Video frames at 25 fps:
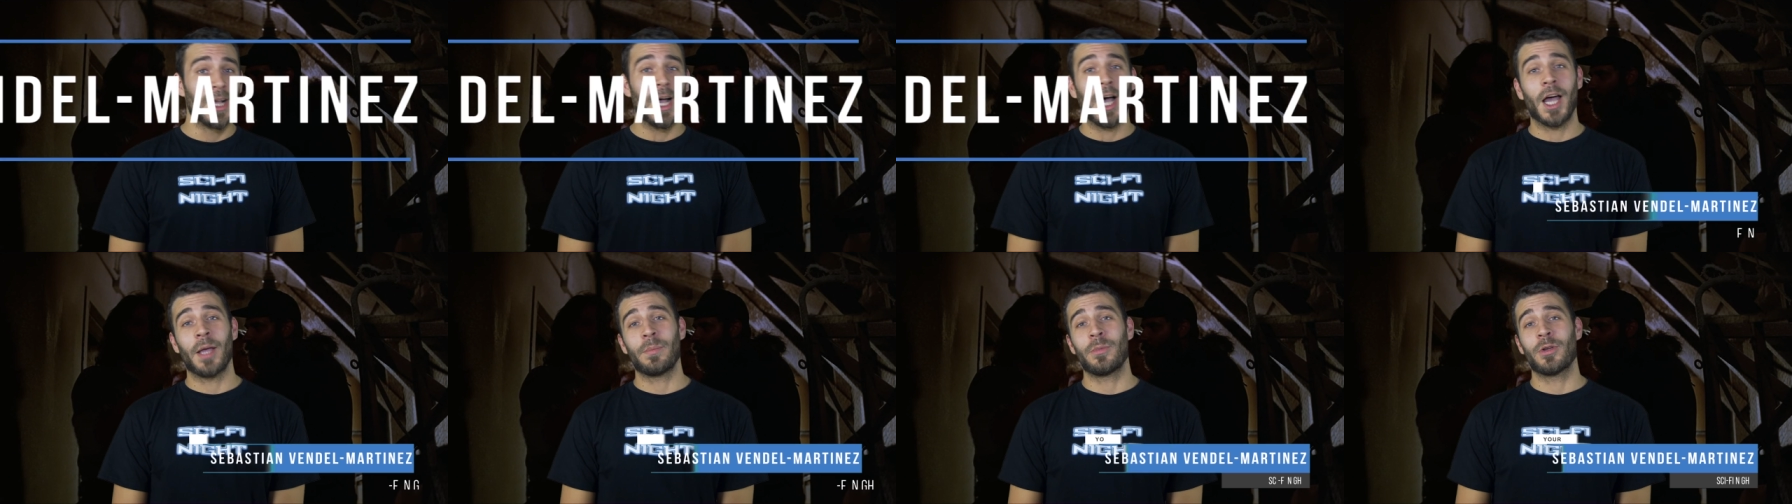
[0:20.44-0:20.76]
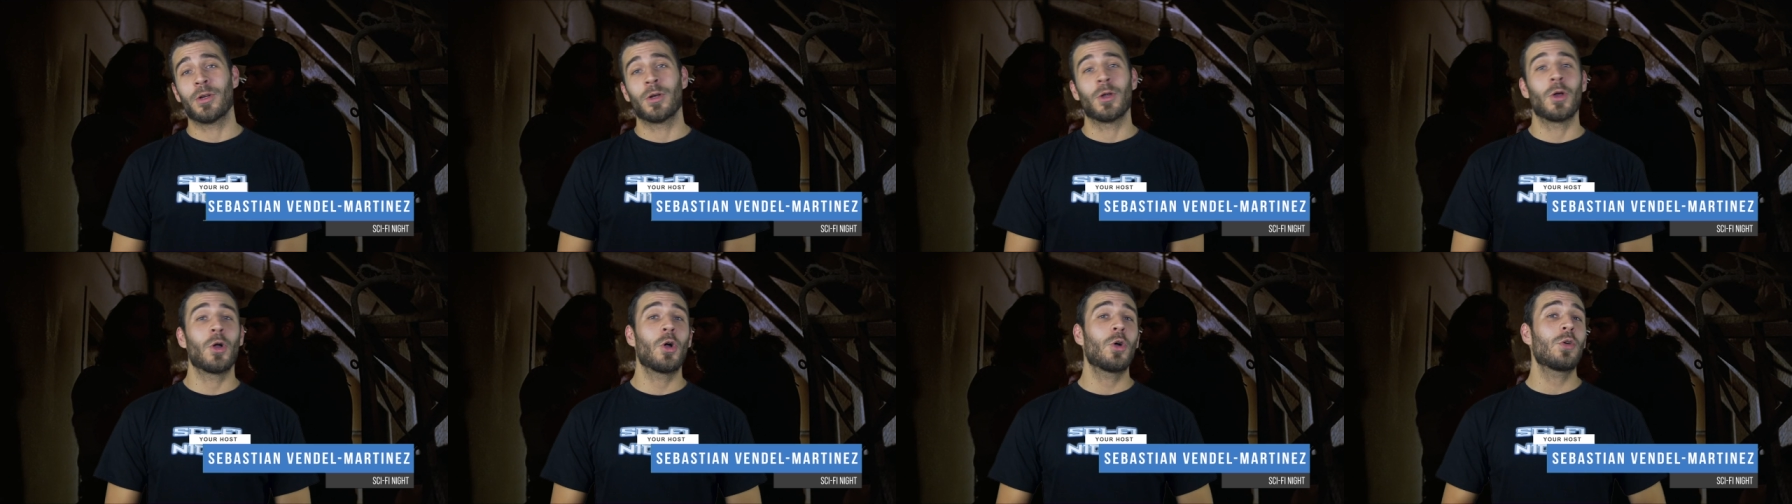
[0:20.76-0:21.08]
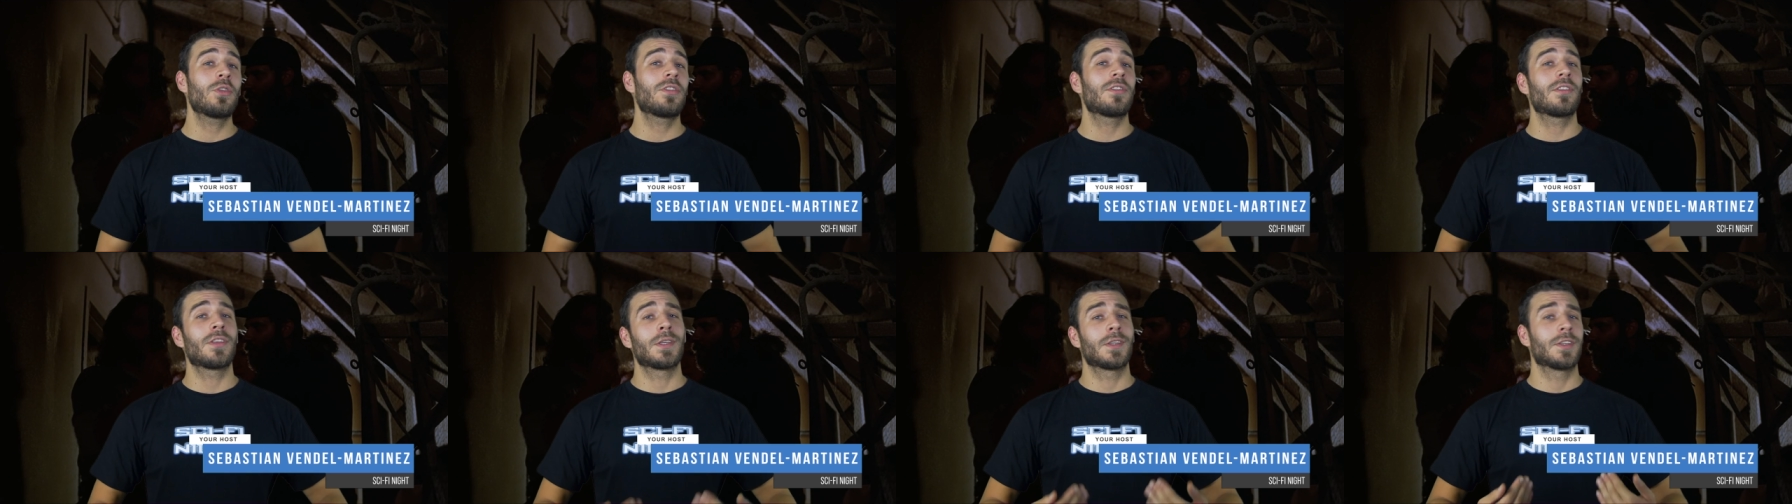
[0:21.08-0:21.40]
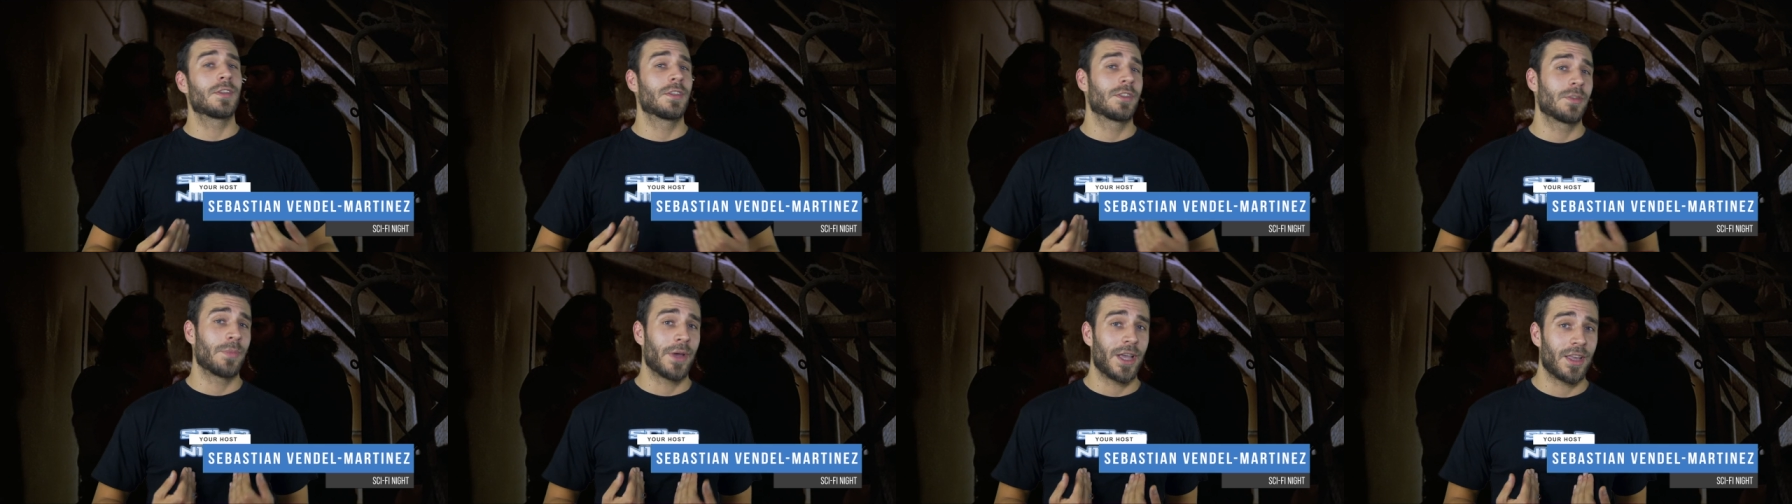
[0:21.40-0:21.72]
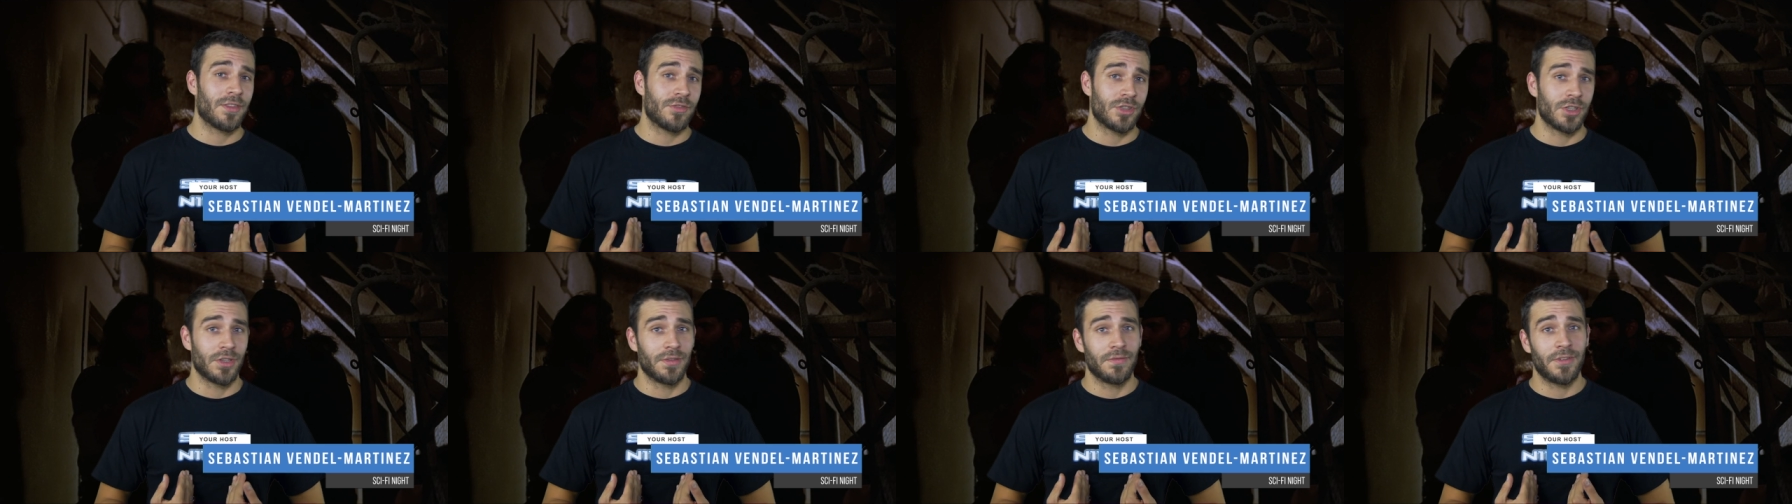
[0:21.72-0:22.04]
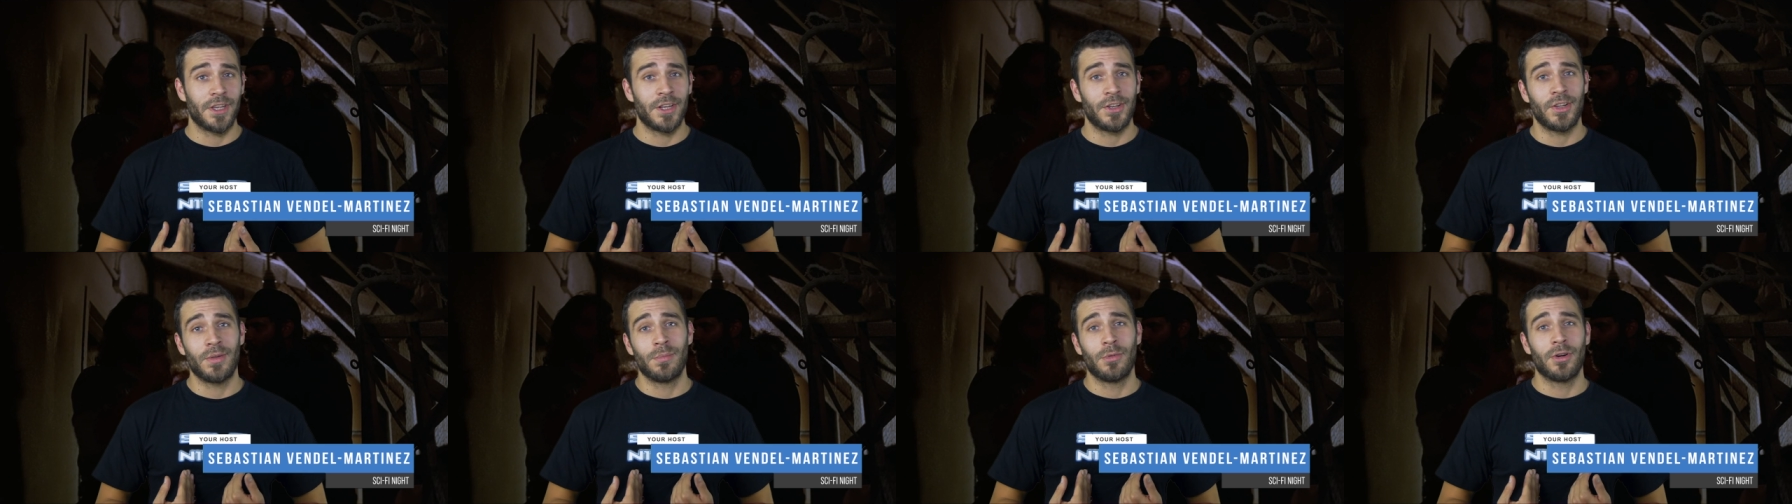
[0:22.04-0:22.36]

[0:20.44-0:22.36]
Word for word: I'm your host, Sebastian Vendel